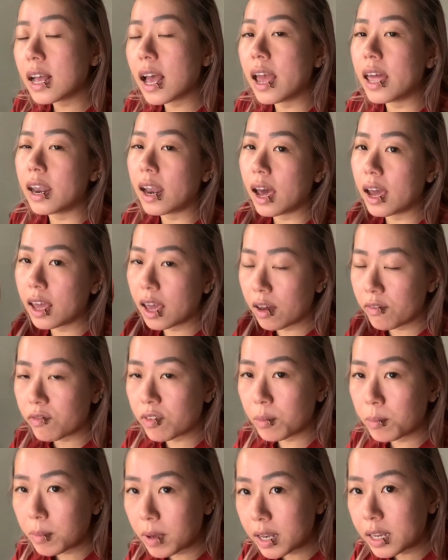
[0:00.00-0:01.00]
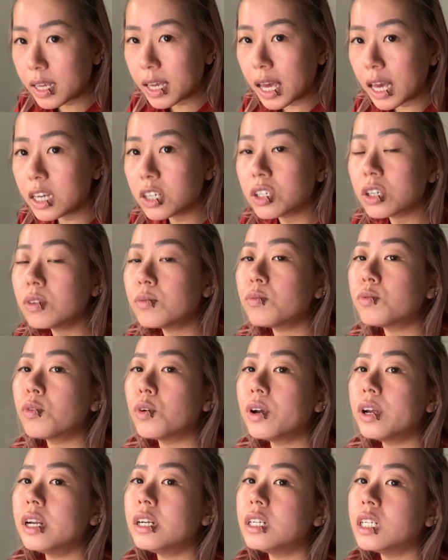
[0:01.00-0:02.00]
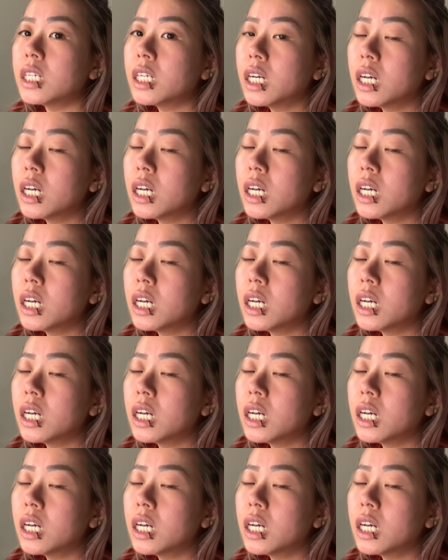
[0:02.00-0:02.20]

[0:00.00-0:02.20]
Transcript: and I have some medication for it